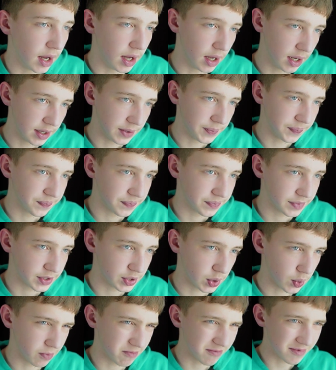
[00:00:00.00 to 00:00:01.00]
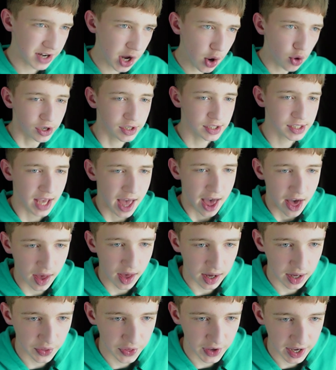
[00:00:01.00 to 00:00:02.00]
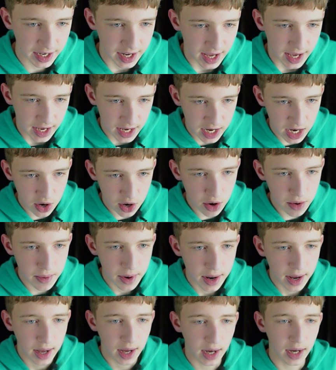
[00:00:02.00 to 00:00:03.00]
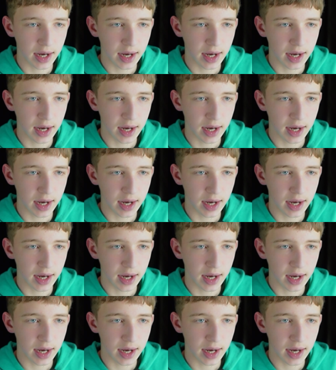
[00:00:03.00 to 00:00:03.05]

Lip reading: So notice that here,